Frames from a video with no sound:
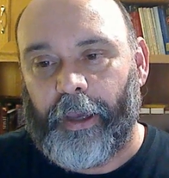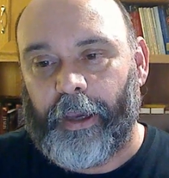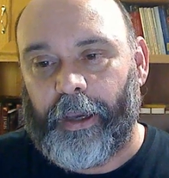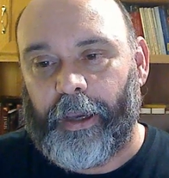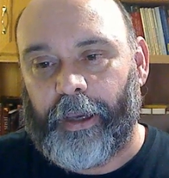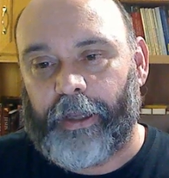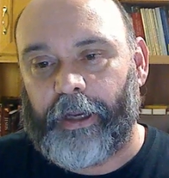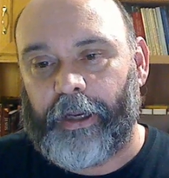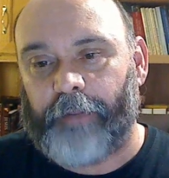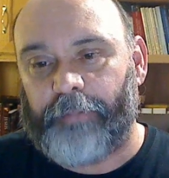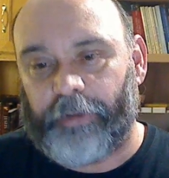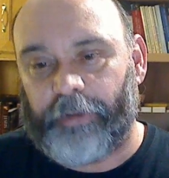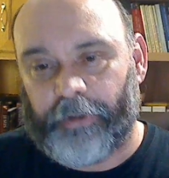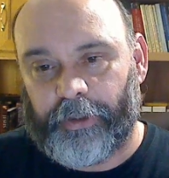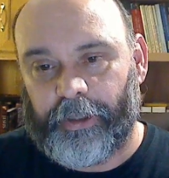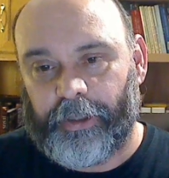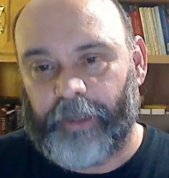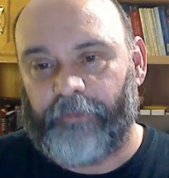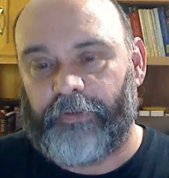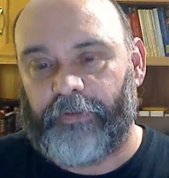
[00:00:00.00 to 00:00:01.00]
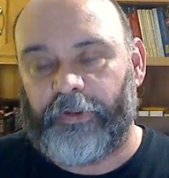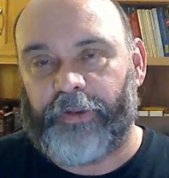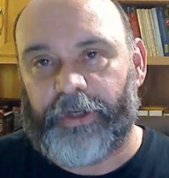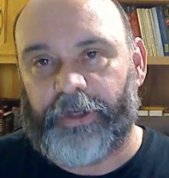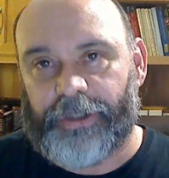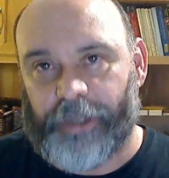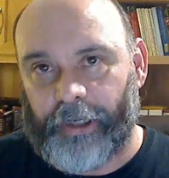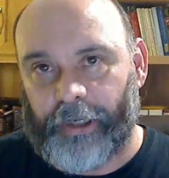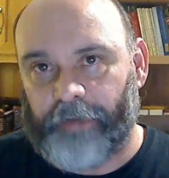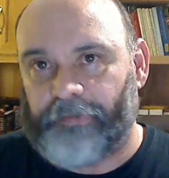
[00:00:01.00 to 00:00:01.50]
and I believe that the
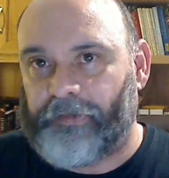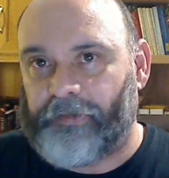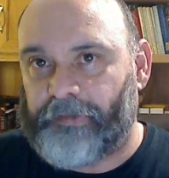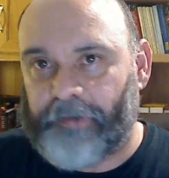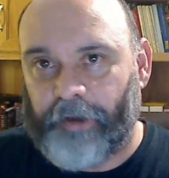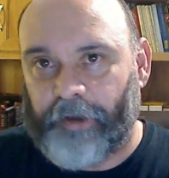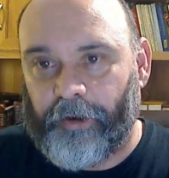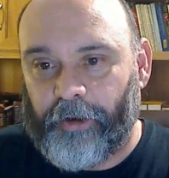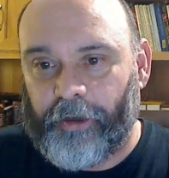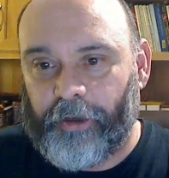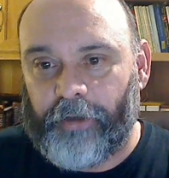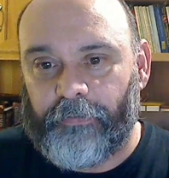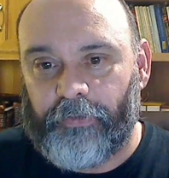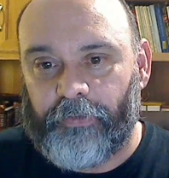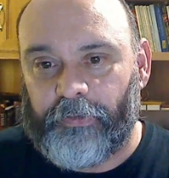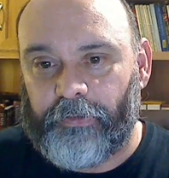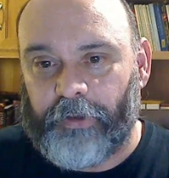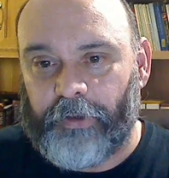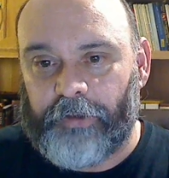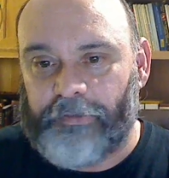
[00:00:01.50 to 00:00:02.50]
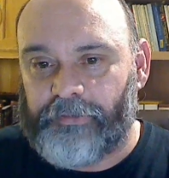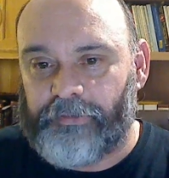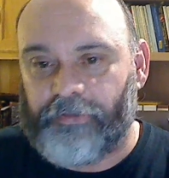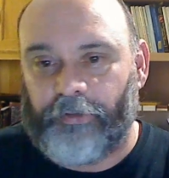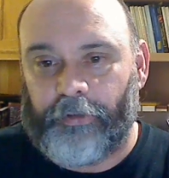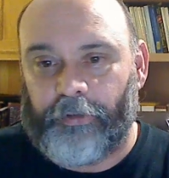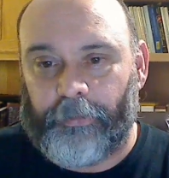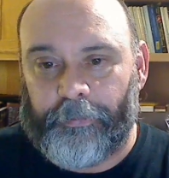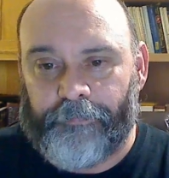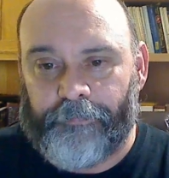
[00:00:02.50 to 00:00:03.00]
Genesis narrative is
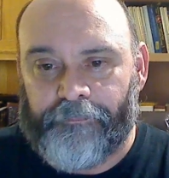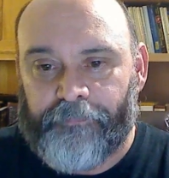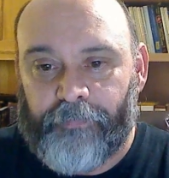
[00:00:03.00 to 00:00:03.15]
true.